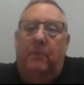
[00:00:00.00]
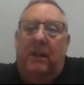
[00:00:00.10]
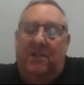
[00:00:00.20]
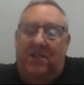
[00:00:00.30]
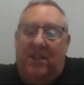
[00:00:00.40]

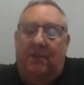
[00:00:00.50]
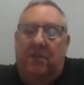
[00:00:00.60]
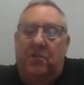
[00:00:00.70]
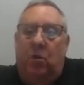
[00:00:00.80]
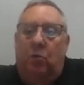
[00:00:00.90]
and 7.
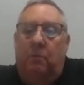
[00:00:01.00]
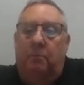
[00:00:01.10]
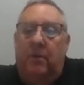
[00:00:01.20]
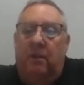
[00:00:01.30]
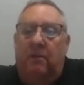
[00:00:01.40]
So we're
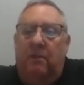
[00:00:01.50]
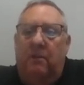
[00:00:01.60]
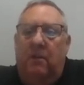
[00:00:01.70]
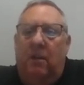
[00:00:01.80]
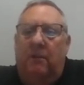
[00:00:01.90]

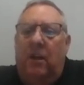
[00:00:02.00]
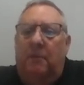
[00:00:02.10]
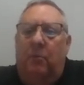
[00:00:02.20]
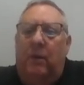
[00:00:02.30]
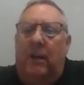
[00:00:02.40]
in the
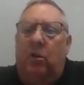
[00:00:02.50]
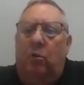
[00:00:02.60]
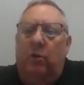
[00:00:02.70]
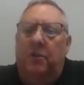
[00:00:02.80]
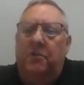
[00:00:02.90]
upper right hand
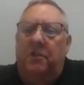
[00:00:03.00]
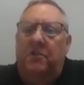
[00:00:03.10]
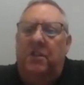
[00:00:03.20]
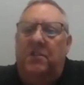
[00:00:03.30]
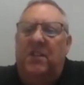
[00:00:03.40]
corner, you're going to
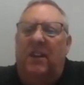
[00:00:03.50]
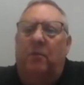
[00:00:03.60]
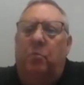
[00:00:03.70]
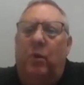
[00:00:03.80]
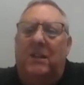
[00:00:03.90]
see
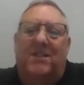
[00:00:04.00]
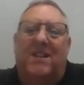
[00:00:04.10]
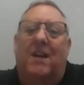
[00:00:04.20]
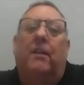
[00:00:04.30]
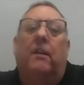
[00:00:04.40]

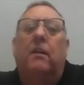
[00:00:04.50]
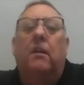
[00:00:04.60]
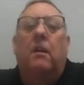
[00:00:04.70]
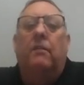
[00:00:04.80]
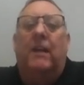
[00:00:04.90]
7.7.
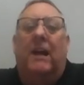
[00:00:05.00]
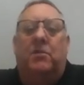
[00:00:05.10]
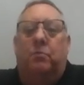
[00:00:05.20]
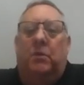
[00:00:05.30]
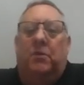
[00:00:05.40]

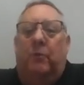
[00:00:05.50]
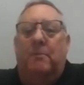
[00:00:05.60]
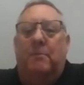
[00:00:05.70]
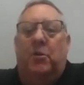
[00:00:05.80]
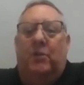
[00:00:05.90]
That's what the
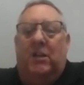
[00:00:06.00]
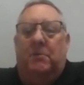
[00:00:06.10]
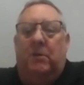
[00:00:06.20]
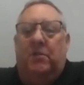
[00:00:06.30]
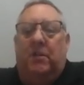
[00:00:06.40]
rebar
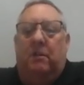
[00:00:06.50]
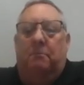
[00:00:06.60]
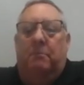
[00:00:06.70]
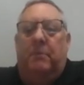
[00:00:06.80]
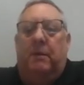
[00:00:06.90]
transmitter is going to
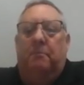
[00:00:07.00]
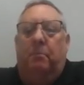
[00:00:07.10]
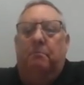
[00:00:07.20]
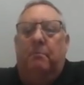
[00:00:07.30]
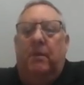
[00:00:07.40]

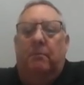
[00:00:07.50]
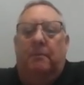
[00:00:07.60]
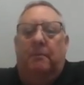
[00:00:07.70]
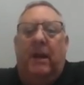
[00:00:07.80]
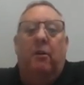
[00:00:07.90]
be
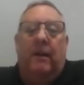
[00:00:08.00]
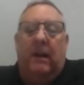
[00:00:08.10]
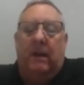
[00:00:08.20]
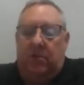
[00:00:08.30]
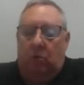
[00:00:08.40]
paired
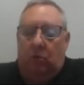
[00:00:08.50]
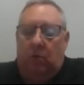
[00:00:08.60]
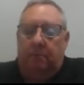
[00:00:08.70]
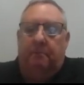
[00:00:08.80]
at. So we're